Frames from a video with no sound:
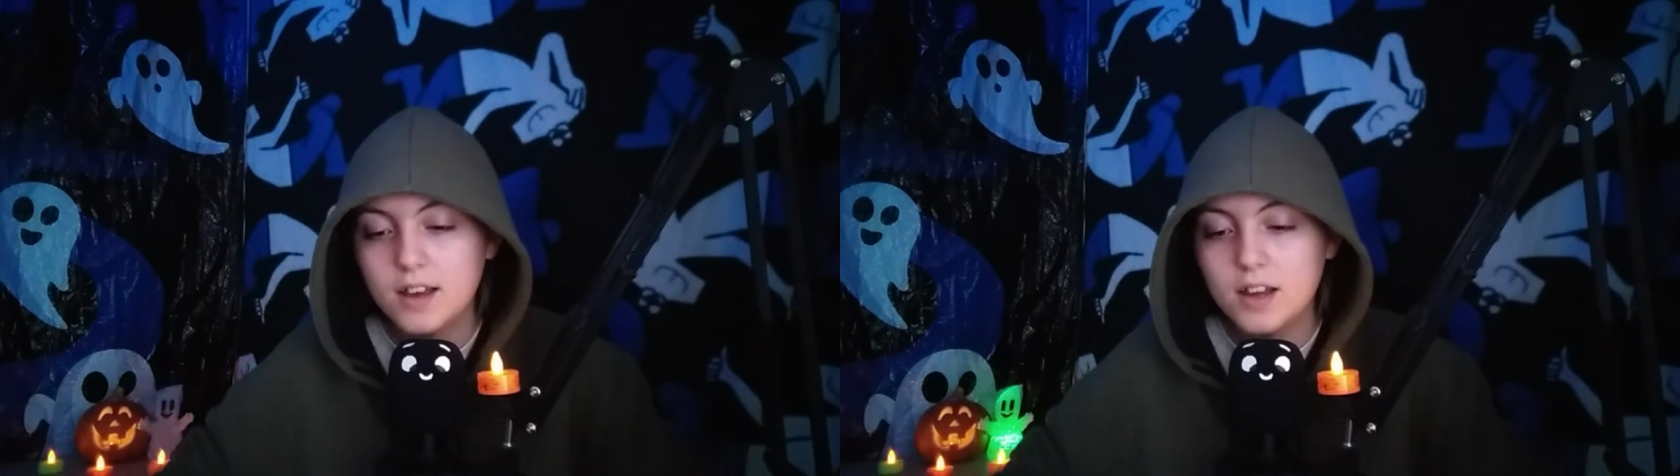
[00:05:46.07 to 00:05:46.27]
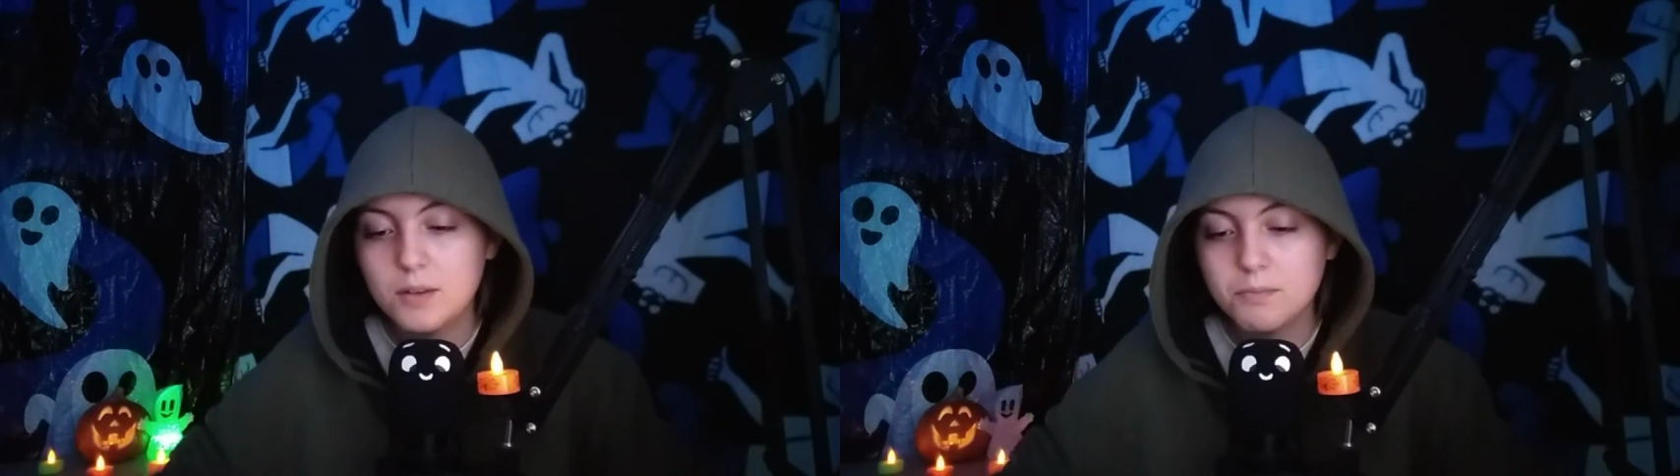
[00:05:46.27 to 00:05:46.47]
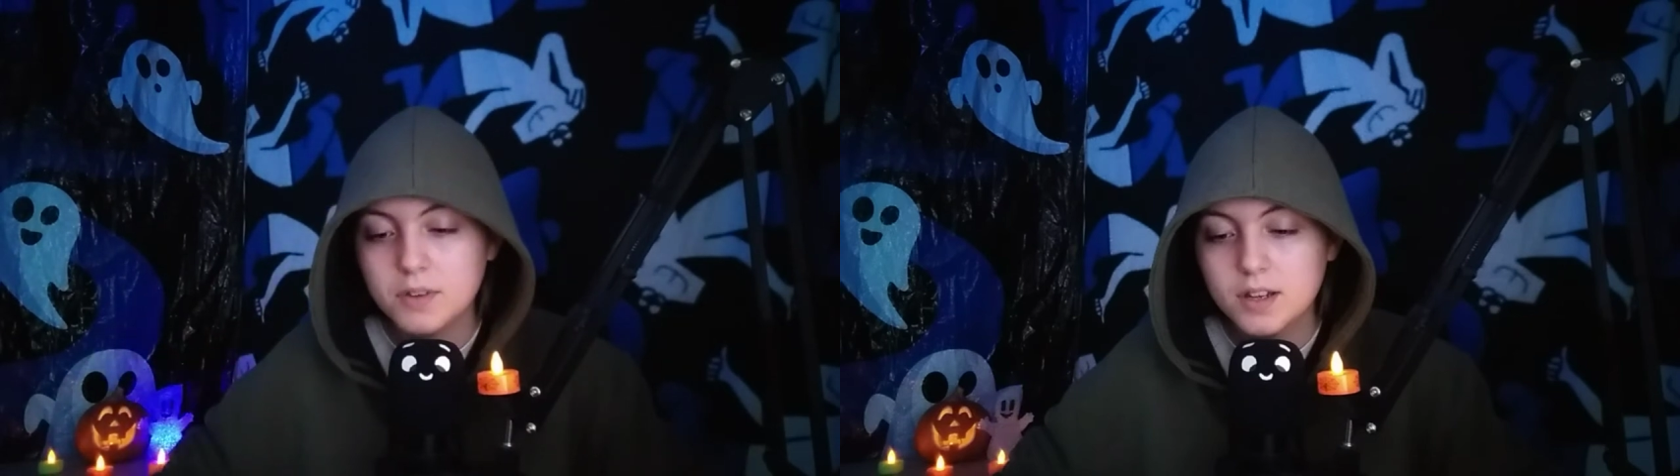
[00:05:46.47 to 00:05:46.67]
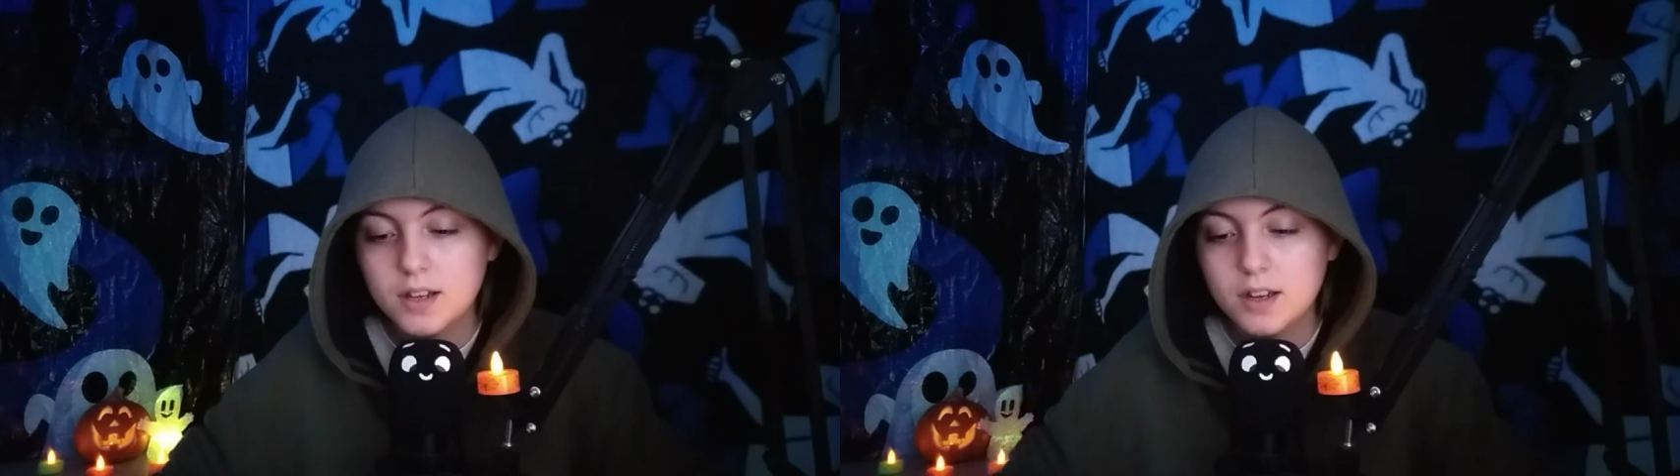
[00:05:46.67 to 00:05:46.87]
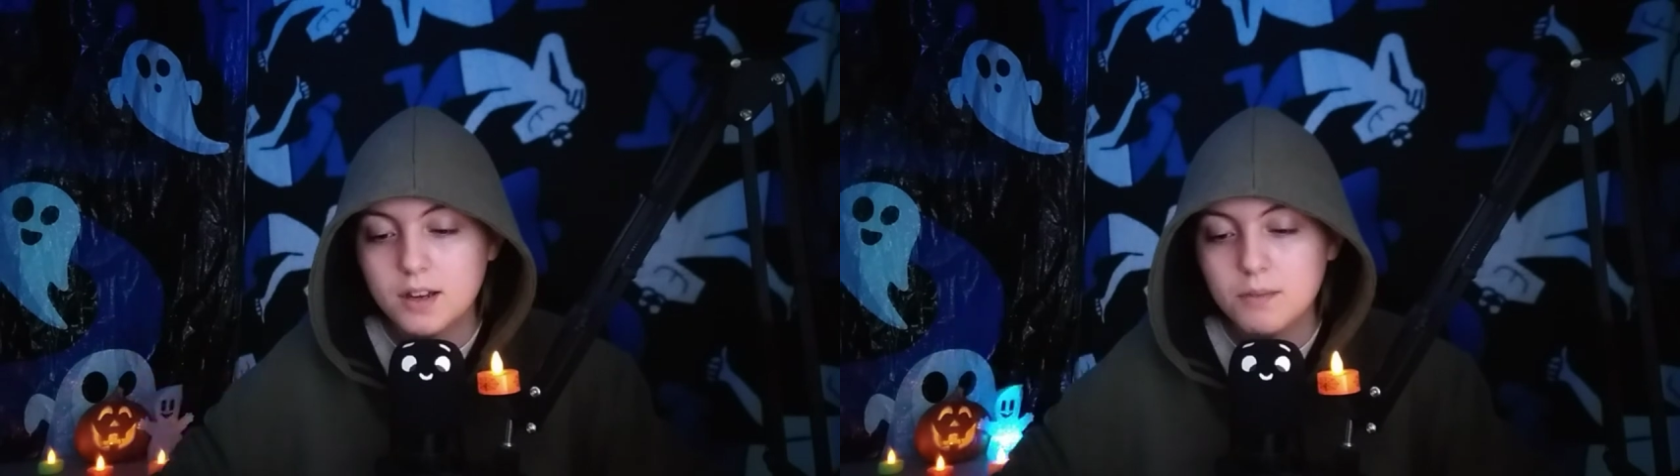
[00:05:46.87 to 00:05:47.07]

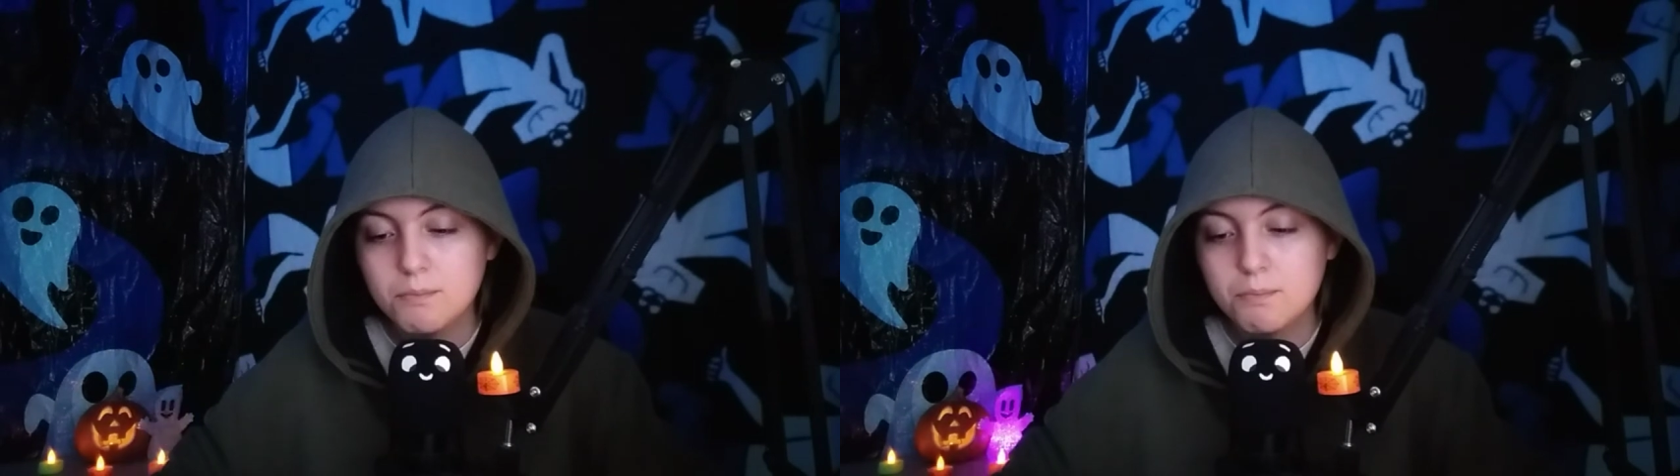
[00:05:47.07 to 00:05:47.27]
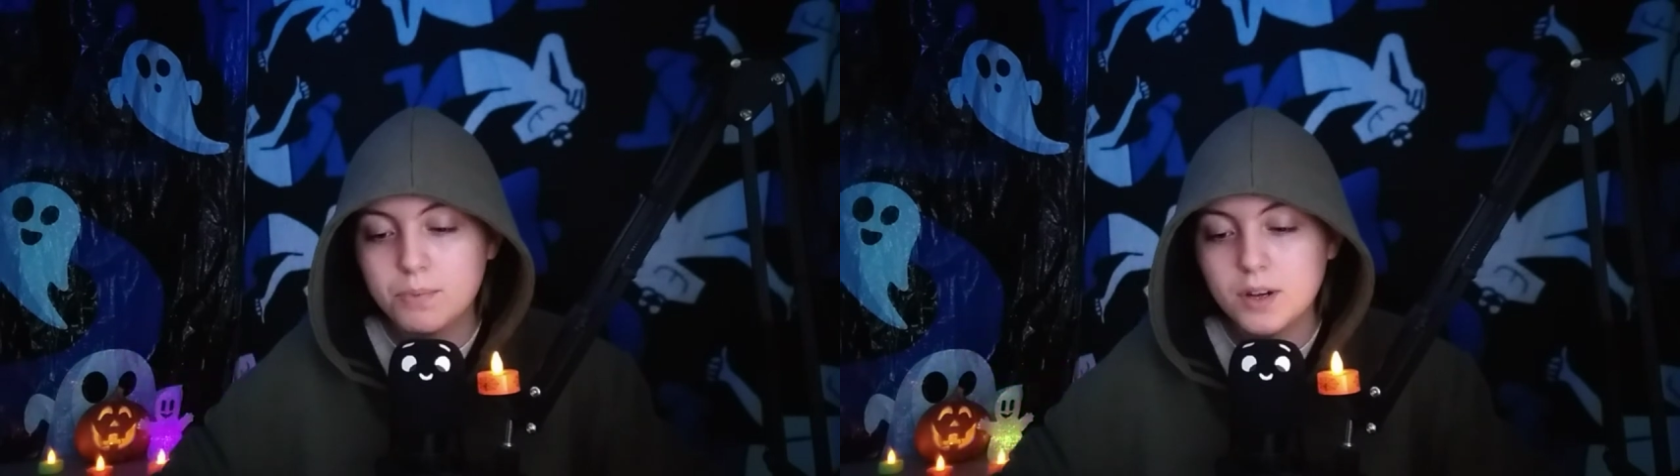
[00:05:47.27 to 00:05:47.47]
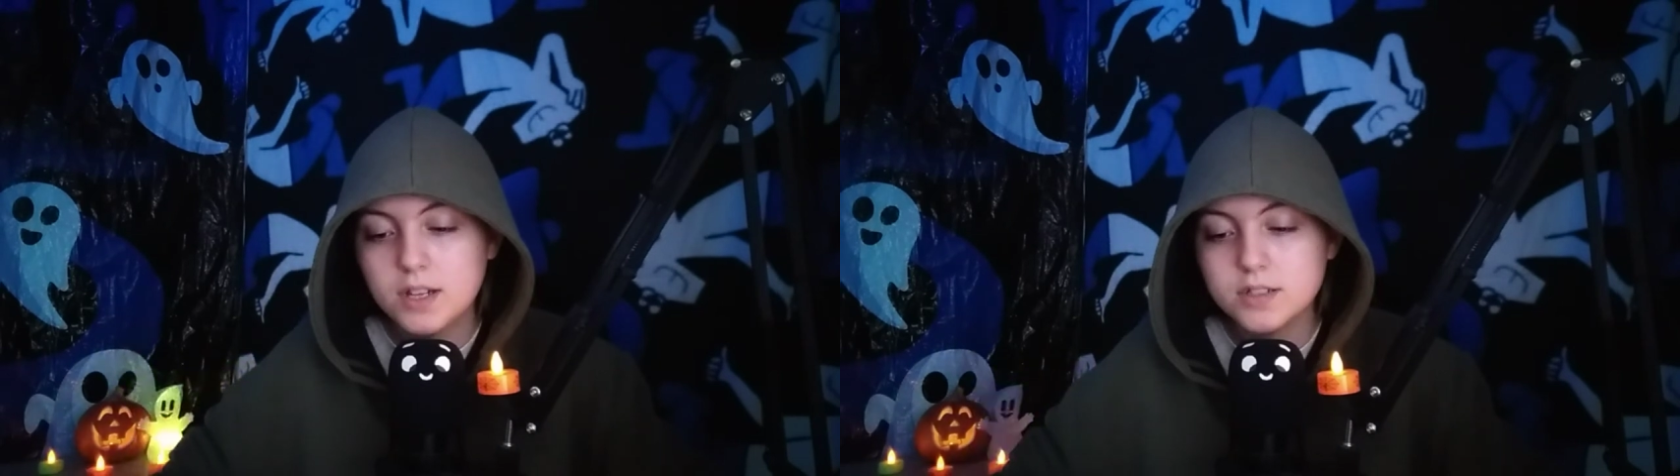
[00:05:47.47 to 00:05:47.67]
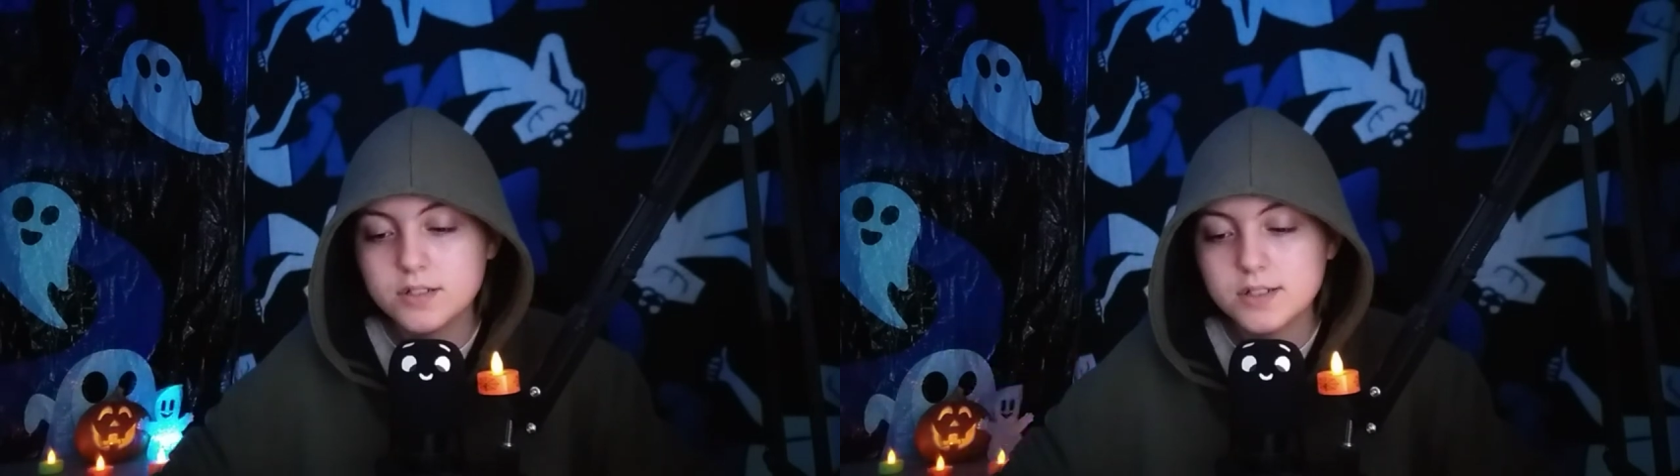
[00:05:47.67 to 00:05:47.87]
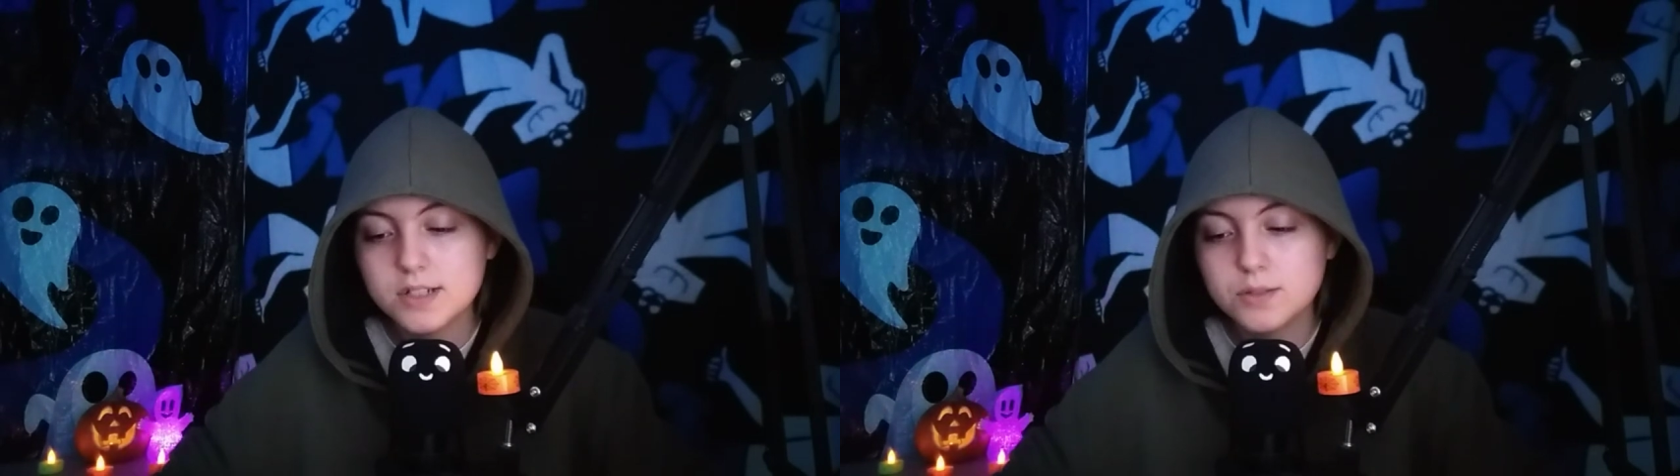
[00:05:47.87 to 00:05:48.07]
But it's just,